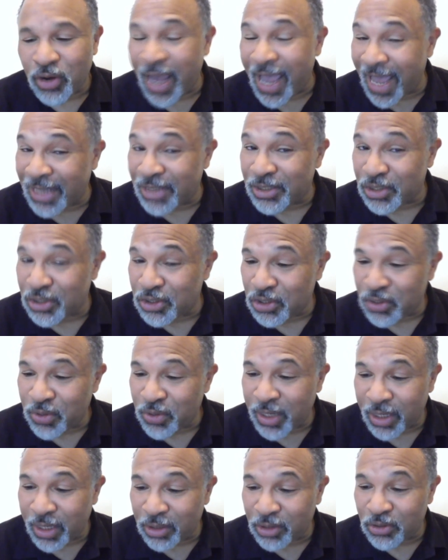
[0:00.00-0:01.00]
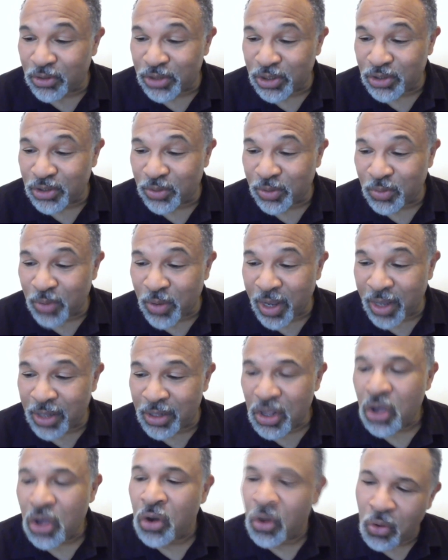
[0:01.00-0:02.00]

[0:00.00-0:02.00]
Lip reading: had to do it and learn to do it well?